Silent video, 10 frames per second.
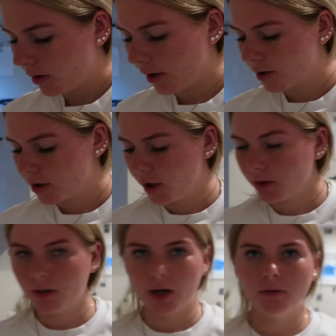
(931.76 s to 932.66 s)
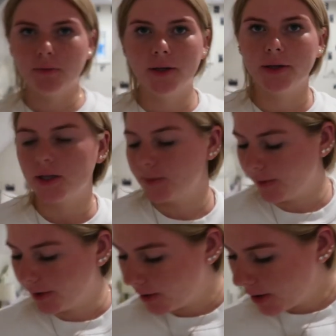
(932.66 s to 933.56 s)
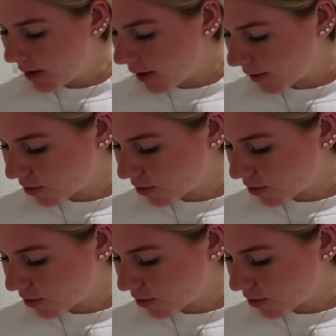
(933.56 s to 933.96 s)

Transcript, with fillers: I checked. I don't know why I can't speak right now. I